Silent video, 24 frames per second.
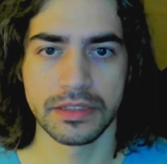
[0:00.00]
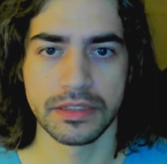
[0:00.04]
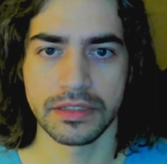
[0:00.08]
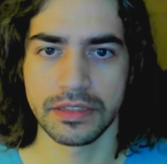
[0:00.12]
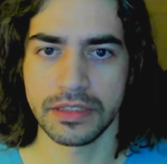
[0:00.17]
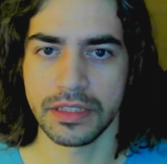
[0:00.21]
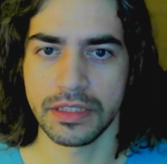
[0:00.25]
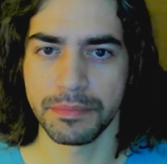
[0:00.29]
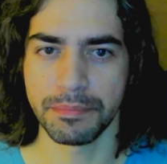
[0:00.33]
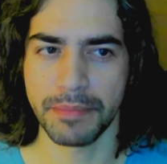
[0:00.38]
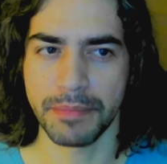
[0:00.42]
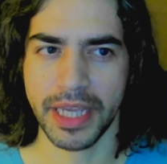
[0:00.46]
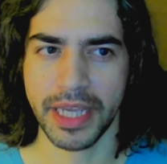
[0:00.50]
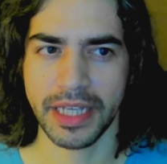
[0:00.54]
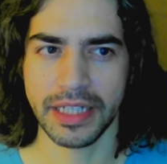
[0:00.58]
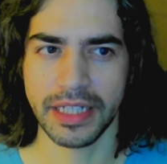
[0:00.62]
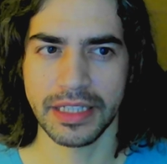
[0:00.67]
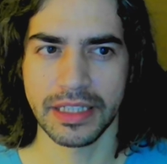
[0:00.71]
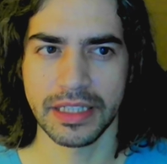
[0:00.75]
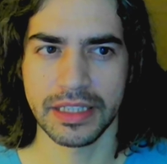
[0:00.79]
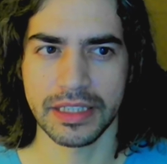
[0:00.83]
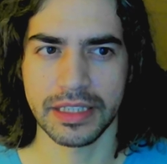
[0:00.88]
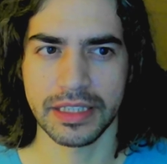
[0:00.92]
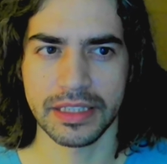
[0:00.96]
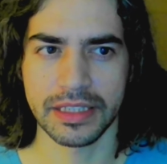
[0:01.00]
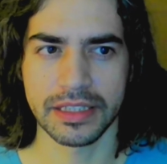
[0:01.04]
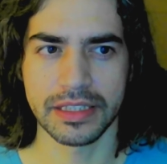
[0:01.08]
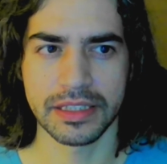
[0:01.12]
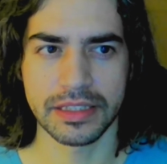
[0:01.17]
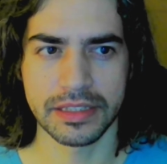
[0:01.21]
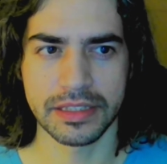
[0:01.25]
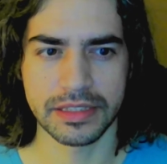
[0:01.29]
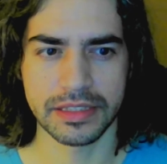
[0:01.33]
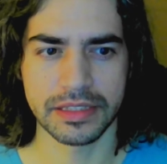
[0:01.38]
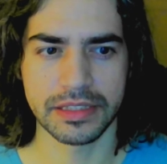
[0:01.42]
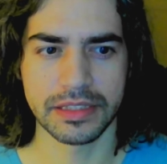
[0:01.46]
The main LUT
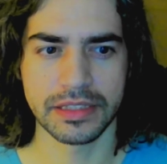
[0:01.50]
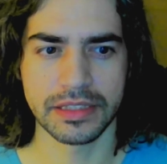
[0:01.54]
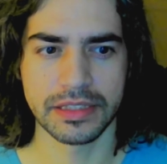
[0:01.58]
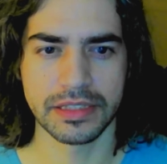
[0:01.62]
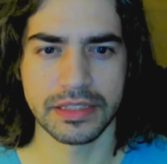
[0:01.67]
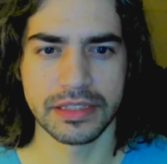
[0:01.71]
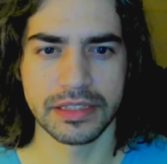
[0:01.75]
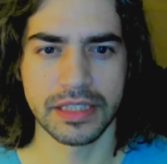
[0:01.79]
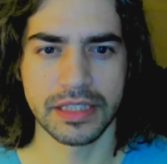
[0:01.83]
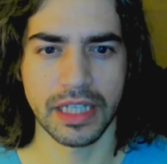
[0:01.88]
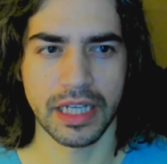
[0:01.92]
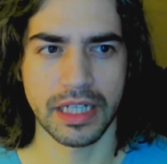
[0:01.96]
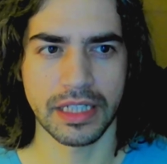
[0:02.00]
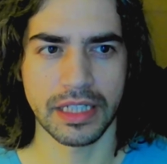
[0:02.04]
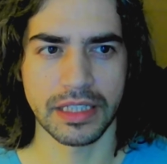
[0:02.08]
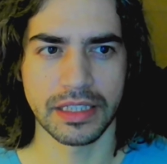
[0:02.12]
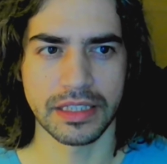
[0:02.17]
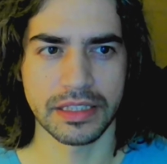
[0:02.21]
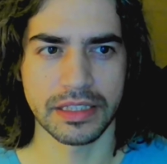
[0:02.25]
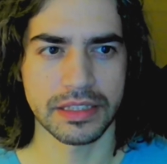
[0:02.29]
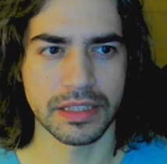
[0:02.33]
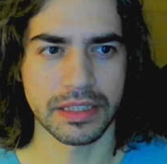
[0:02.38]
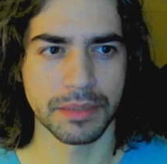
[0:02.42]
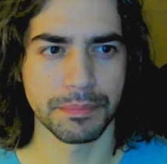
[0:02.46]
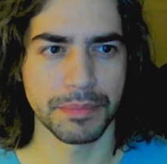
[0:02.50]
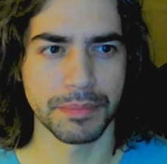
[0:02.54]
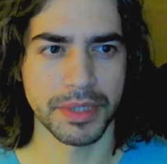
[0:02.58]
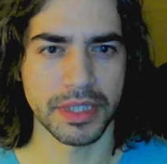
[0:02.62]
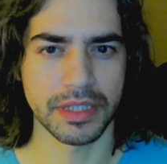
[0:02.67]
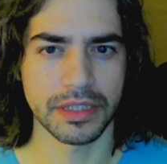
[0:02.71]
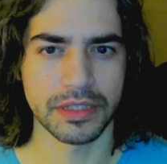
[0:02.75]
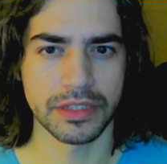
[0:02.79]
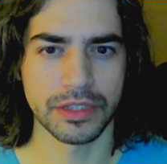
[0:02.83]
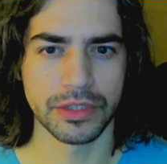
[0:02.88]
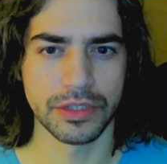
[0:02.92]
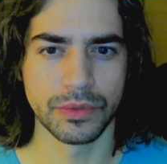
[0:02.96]
kind of looks a bit
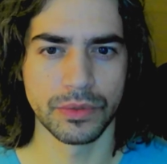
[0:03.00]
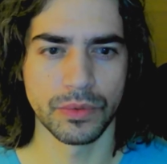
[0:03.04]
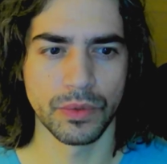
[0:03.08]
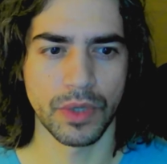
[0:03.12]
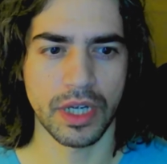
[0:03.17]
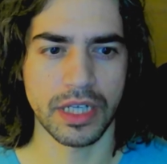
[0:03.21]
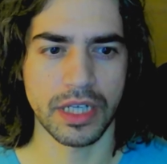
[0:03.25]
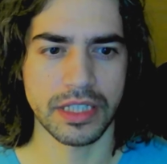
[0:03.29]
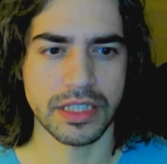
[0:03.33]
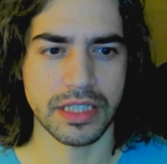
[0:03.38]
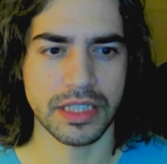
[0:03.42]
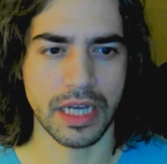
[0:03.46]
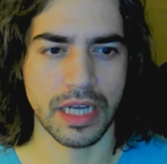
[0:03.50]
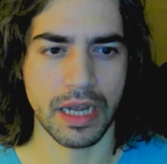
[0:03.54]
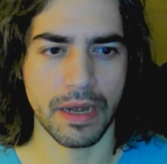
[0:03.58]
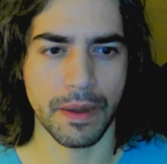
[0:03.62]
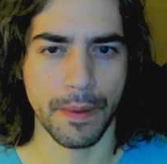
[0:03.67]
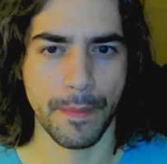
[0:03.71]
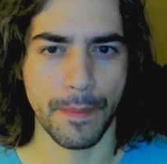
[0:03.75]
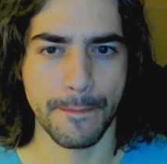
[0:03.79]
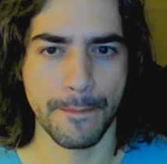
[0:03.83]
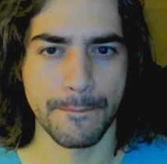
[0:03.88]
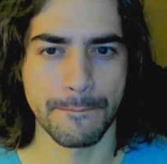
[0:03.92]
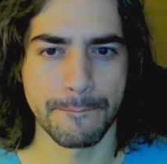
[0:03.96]
too washed out